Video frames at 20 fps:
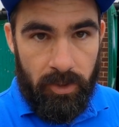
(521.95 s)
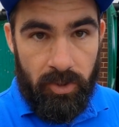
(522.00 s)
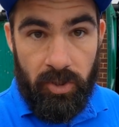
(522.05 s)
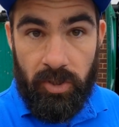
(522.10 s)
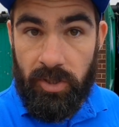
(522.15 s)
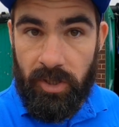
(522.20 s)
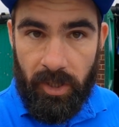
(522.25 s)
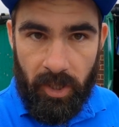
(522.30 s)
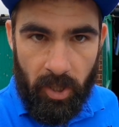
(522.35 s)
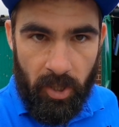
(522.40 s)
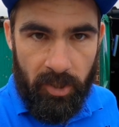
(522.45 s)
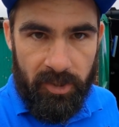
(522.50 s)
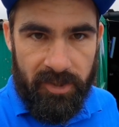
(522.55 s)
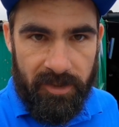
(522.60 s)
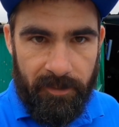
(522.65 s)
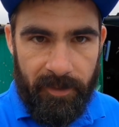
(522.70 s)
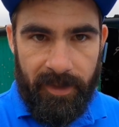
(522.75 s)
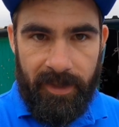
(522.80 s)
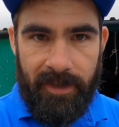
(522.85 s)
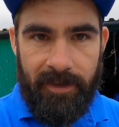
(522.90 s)
It's just occurred
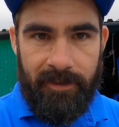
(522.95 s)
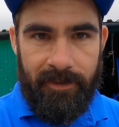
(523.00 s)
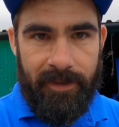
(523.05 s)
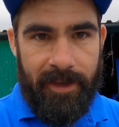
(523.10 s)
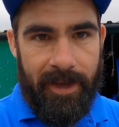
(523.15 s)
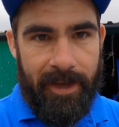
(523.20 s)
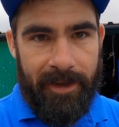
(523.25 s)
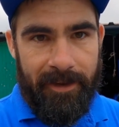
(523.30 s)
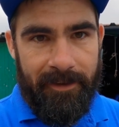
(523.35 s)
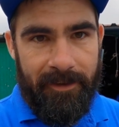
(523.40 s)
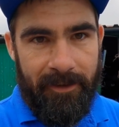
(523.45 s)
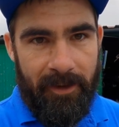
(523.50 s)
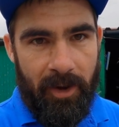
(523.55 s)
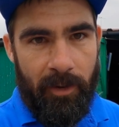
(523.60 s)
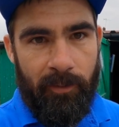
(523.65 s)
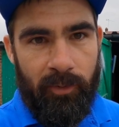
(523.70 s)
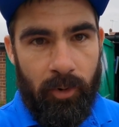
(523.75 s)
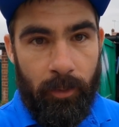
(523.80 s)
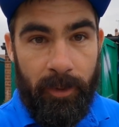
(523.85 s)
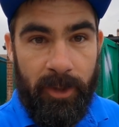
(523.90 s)
to me that
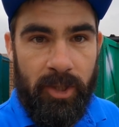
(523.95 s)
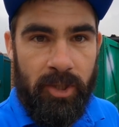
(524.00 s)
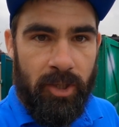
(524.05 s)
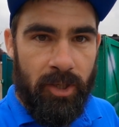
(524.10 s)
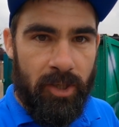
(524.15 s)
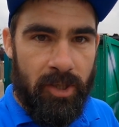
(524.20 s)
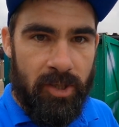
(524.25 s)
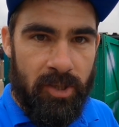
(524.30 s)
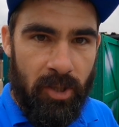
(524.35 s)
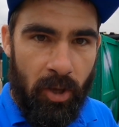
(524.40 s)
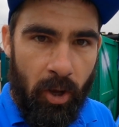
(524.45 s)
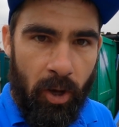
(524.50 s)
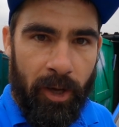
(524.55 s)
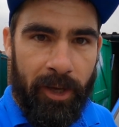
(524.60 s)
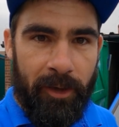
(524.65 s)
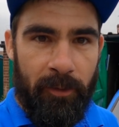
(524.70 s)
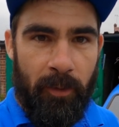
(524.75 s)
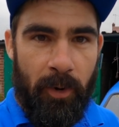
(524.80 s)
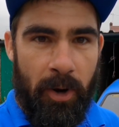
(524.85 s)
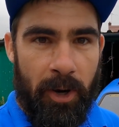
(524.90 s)
I probably should have
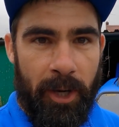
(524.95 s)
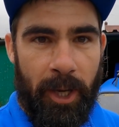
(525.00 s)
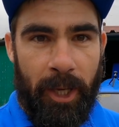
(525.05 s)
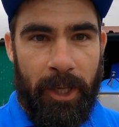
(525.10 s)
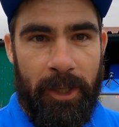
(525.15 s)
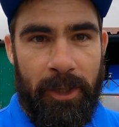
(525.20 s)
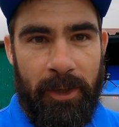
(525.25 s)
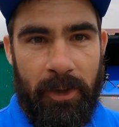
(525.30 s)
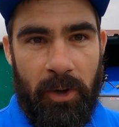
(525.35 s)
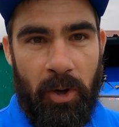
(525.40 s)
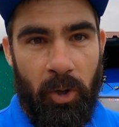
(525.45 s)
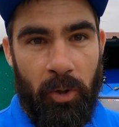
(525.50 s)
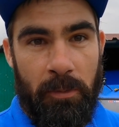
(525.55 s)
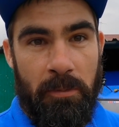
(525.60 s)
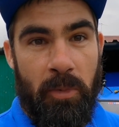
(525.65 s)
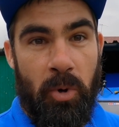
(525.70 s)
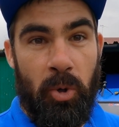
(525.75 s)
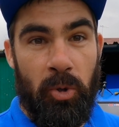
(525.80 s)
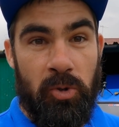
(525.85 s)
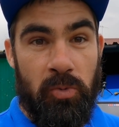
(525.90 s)
started working on
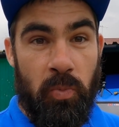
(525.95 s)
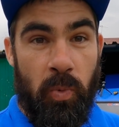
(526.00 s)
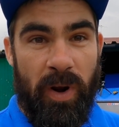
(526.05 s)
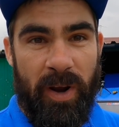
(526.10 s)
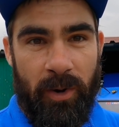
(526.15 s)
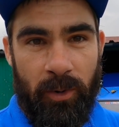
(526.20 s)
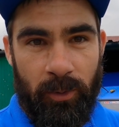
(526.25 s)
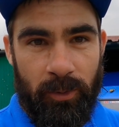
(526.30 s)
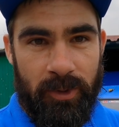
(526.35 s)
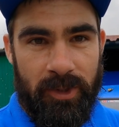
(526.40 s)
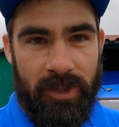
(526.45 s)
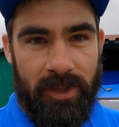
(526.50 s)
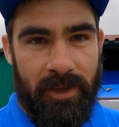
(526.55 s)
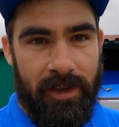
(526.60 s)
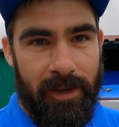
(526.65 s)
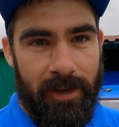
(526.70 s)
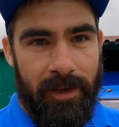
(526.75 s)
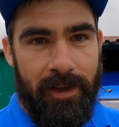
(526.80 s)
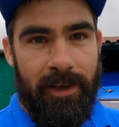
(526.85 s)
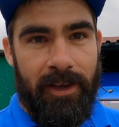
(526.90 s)
Maude's wheels
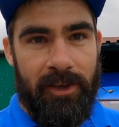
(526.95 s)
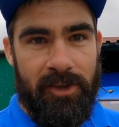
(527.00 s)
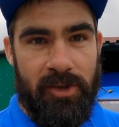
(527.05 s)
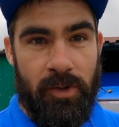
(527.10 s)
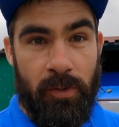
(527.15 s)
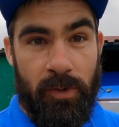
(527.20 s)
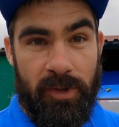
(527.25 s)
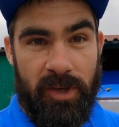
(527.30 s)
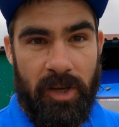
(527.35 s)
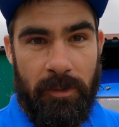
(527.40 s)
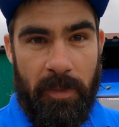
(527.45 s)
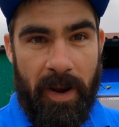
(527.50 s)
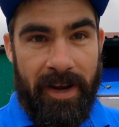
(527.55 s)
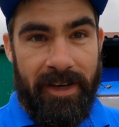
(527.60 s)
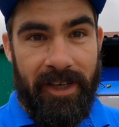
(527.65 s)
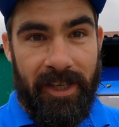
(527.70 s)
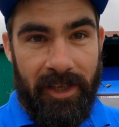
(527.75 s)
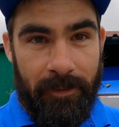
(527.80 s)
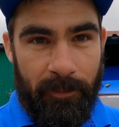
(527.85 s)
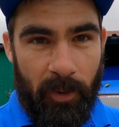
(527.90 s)
as soon as I'd
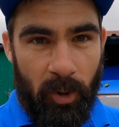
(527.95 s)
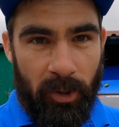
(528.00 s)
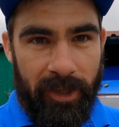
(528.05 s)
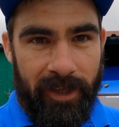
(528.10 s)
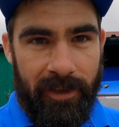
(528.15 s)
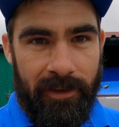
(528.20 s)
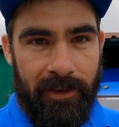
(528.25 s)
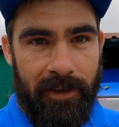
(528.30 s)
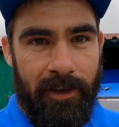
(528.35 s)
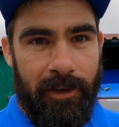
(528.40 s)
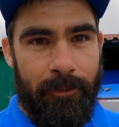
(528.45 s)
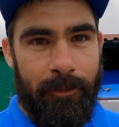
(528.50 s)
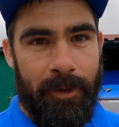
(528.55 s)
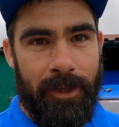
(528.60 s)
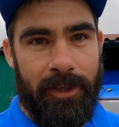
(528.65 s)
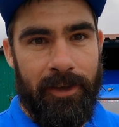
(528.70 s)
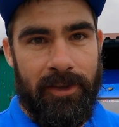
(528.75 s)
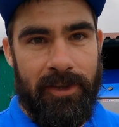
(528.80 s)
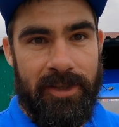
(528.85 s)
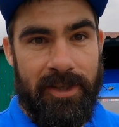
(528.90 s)
painted the bonnet,
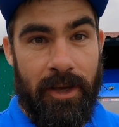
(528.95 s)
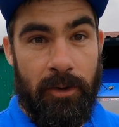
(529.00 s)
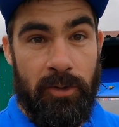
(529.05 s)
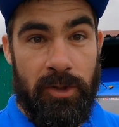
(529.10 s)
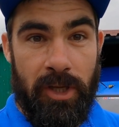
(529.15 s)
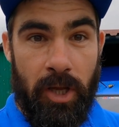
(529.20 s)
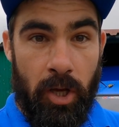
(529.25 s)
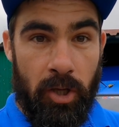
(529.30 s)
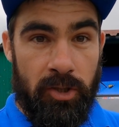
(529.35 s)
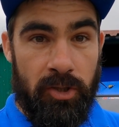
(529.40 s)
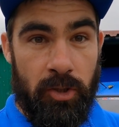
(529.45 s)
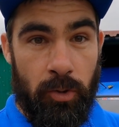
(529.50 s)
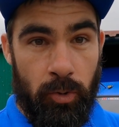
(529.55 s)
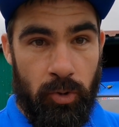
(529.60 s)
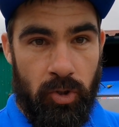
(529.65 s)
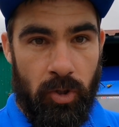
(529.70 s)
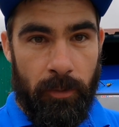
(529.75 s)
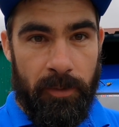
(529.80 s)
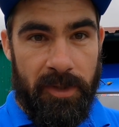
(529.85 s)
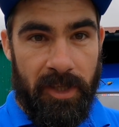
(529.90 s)
because those last 2
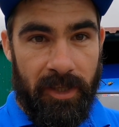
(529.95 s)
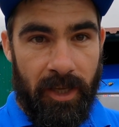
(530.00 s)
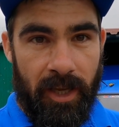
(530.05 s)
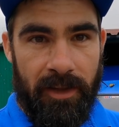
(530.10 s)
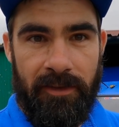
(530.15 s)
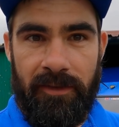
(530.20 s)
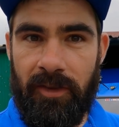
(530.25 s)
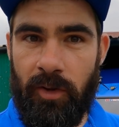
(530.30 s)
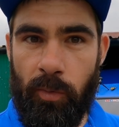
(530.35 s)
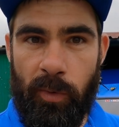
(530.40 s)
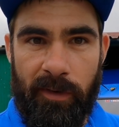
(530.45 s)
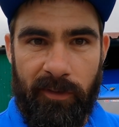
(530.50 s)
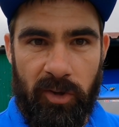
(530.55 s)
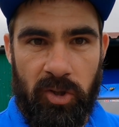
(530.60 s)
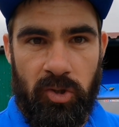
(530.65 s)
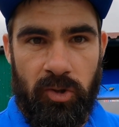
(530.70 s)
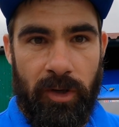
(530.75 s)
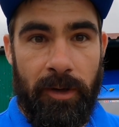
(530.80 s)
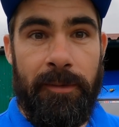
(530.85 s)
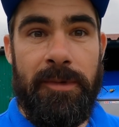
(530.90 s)
jobs I'd done, the weather
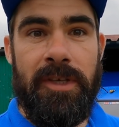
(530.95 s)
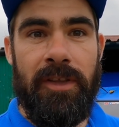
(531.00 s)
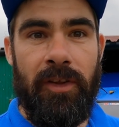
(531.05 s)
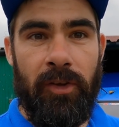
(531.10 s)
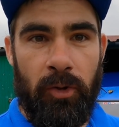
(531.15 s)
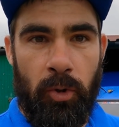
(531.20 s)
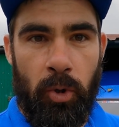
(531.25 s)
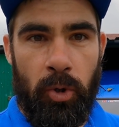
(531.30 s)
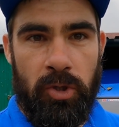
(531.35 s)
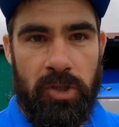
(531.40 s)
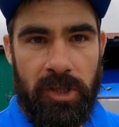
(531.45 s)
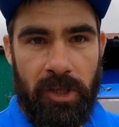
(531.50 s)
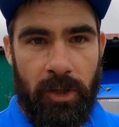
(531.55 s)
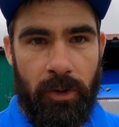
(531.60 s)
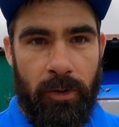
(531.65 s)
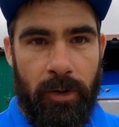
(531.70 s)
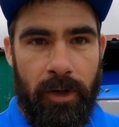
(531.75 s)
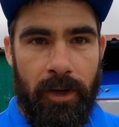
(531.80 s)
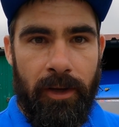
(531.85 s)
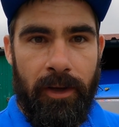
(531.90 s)
strips and the door
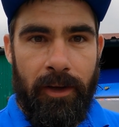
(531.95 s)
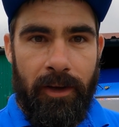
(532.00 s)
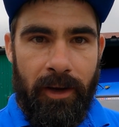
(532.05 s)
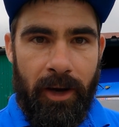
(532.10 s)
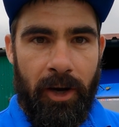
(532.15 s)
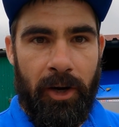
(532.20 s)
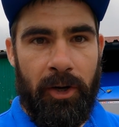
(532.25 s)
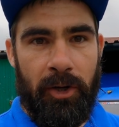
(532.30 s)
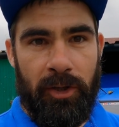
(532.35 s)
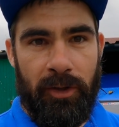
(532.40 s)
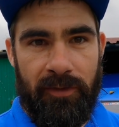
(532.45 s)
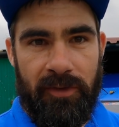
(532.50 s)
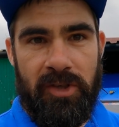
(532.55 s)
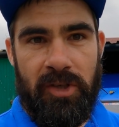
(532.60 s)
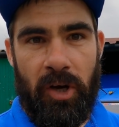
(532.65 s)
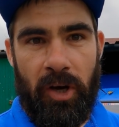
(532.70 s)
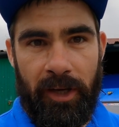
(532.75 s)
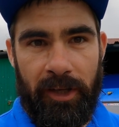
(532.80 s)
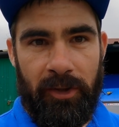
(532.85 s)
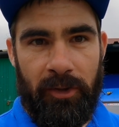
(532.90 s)
sill, I could have
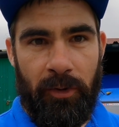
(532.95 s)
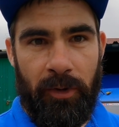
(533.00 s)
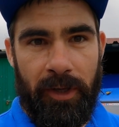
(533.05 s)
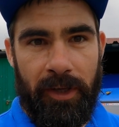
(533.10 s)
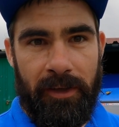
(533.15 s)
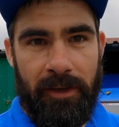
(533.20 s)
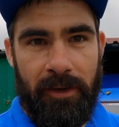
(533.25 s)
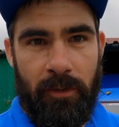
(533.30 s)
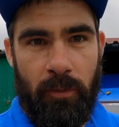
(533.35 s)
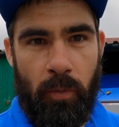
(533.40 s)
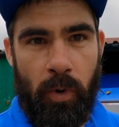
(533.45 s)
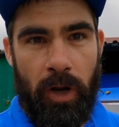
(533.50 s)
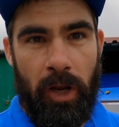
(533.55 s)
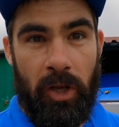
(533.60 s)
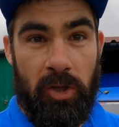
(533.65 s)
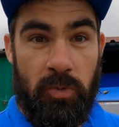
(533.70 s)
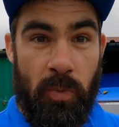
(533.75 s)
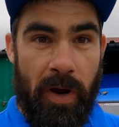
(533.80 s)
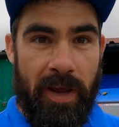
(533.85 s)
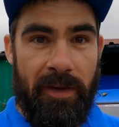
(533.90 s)
started doing while I
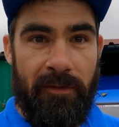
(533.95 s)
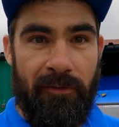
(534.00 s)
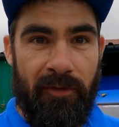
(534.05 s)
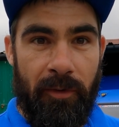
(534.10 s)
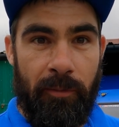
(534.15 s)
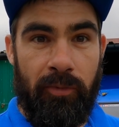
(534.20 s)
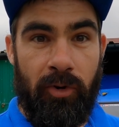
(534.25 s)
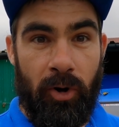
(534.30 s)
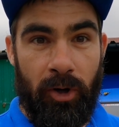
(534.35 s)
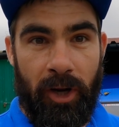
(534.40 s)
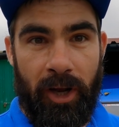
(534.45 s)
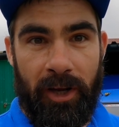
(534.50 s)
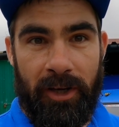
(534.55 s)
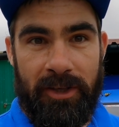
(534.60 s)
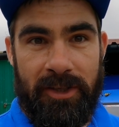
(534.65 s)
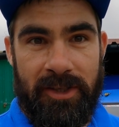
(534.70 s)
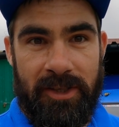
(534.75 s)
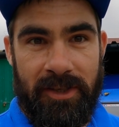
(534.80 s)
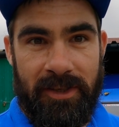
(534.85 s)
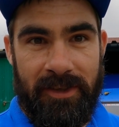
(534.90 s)
was waiting for
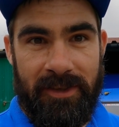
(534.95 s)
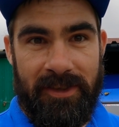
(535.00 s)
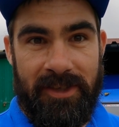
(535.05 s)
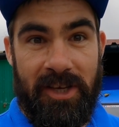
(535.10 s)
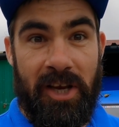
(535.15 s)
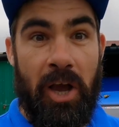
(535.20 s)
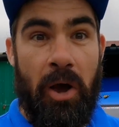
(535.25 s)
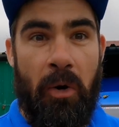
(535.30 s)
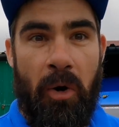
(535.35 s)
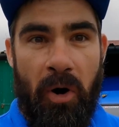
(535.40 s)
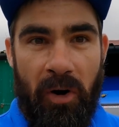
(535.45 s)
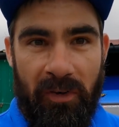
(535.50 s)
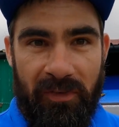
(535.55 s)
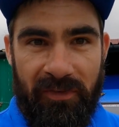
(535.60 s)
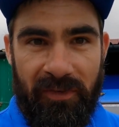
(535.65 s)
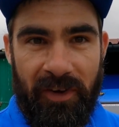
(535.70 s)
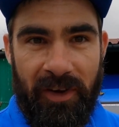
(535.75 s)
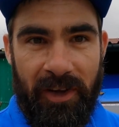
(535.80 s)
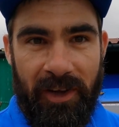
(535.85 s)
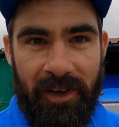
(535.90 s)
products to go
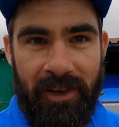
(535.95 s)
off.